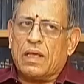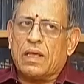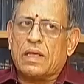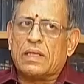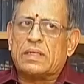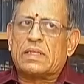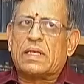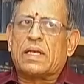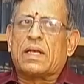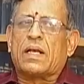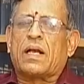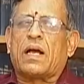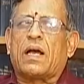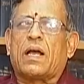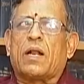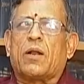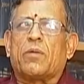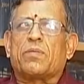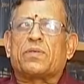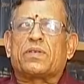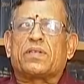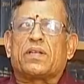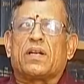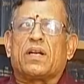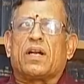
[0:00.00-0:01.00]
You see,
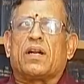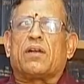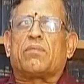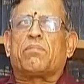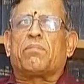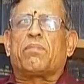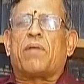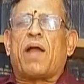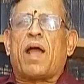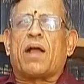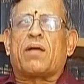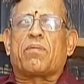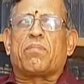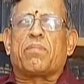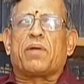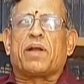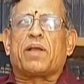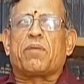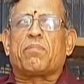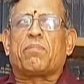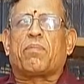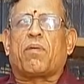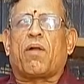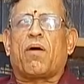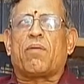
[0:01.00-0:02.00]
corruption and black
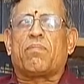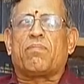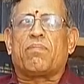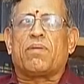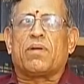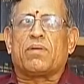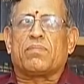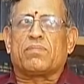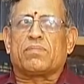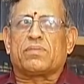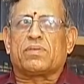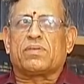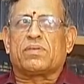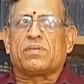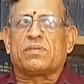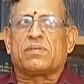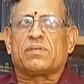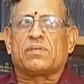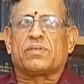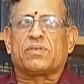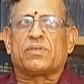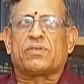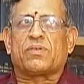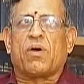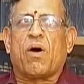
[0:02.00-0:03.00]
money problems
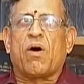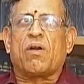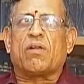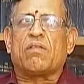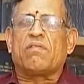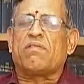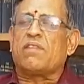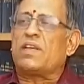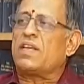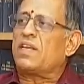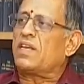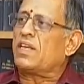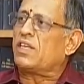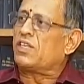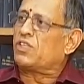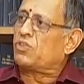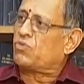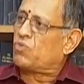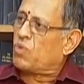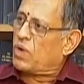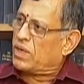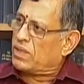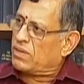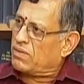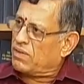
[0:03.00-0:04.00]
solving
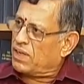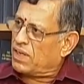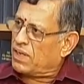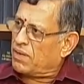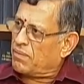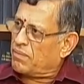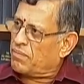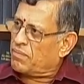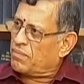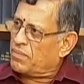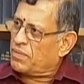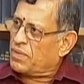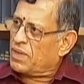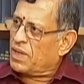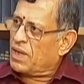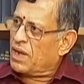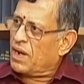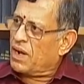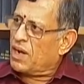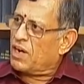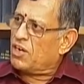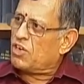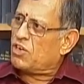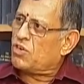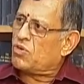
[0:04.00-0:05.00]
is one thing.
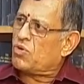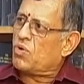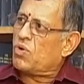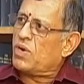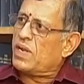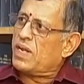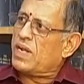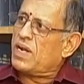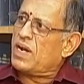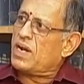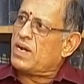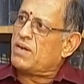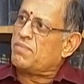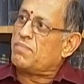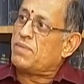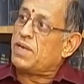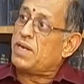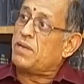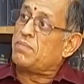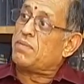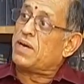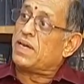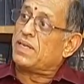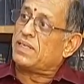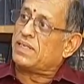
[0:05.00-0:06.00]
Controlling and
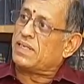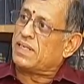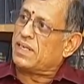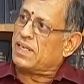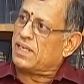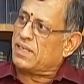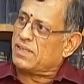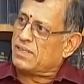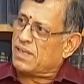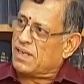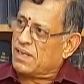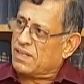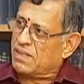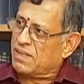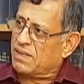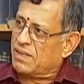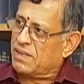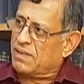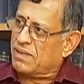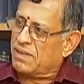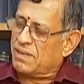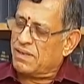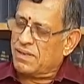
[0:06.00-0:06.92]
minimizing is another.